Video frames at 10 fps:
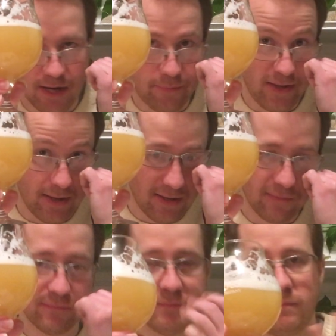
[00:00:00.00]

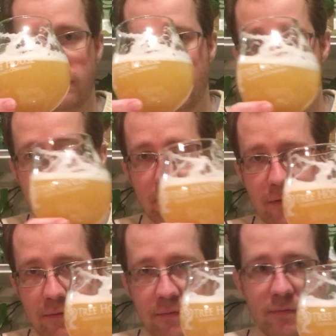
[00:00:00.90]
IPA
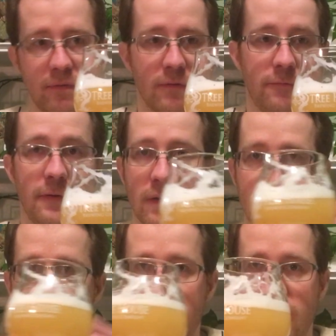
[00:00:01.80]
appearance,
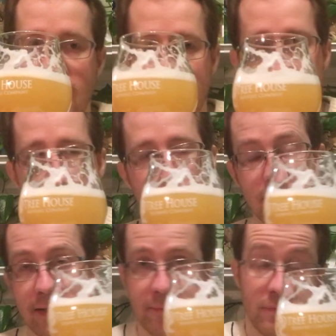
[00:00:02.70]
feel, head,
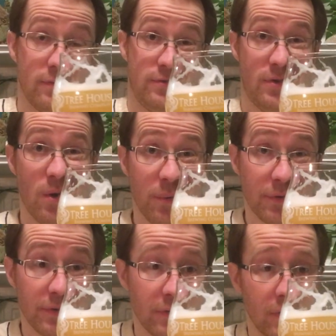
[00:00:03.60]
that a lot of brewers
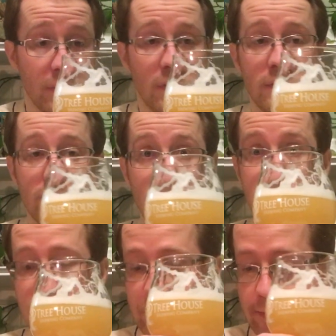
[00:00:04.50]
don't. So I
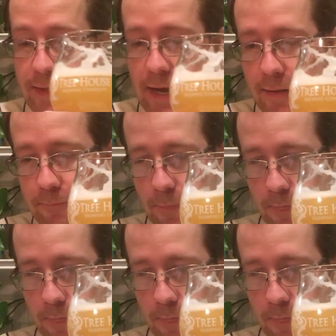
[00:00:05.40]
appreciate that.